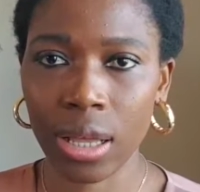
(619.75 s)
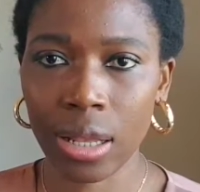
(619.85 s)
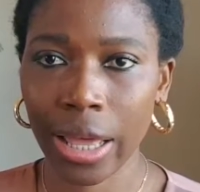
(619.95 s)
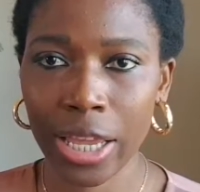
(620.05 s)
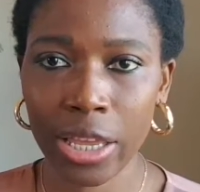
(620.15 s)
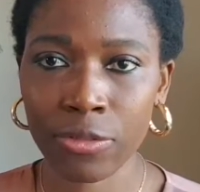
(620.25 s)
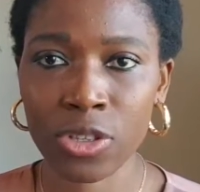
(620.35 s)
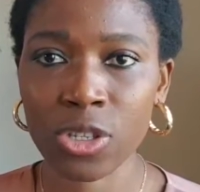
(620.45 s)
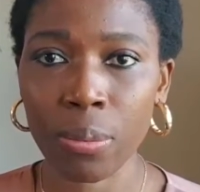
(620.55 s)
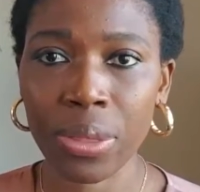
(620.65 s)
like even
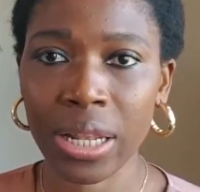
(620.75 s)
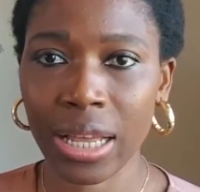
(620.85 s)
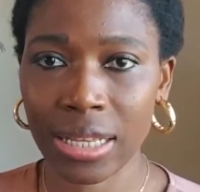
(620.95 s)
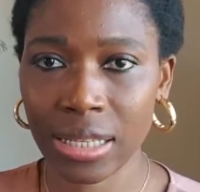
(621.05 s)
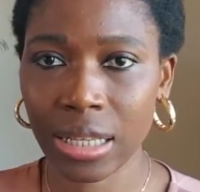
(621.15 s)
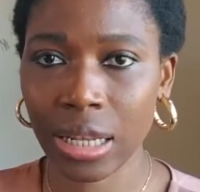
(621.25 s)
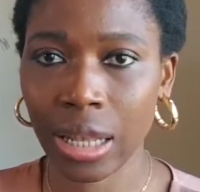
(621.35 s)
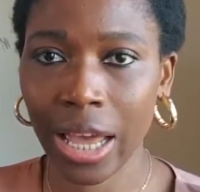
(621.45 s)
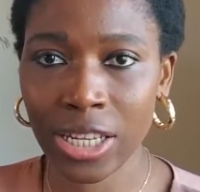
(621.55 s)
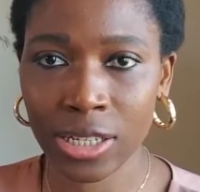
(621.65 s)
something as
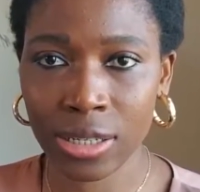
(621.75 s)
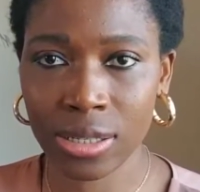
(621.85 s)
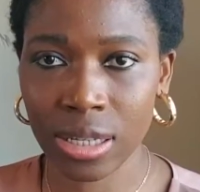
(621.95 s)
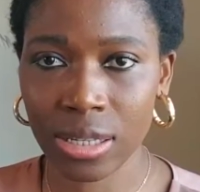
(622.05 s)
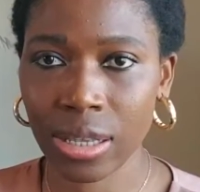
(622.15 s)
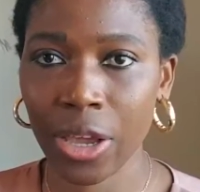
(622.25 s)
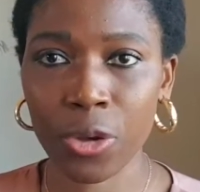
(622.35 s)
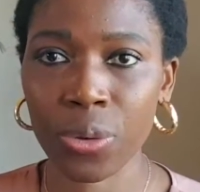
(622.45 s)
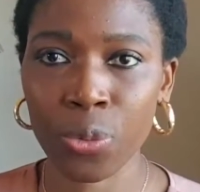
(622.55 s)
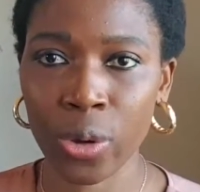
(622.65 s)
light as this, I
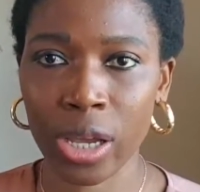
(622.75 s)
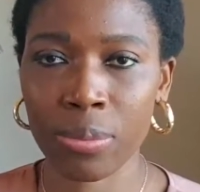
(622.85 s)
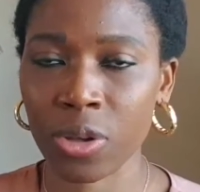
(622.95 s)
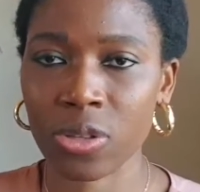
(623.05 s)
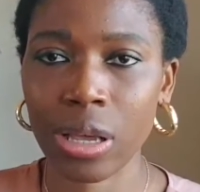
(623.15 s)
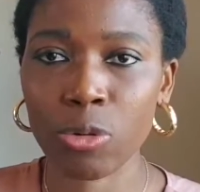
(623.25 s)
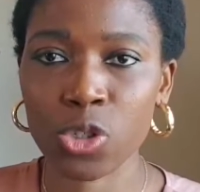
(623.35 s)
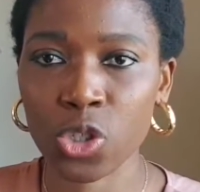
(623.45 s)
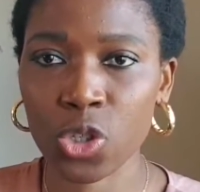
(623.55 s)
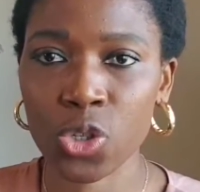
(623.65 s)
couldn't wear it because I
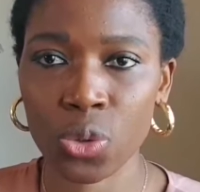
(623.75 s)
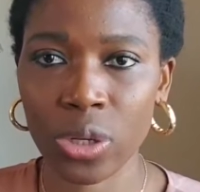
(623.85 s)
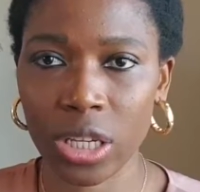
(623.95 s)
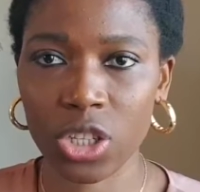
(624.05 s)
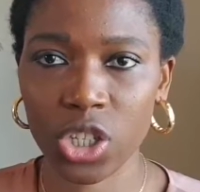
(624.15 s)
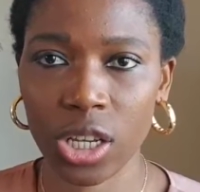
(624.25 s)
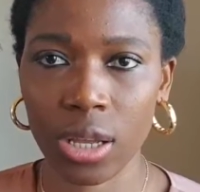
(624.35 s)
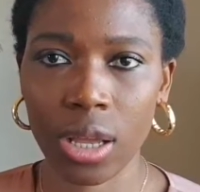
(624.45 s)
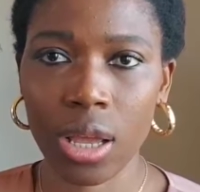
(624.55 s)
was just so itchy.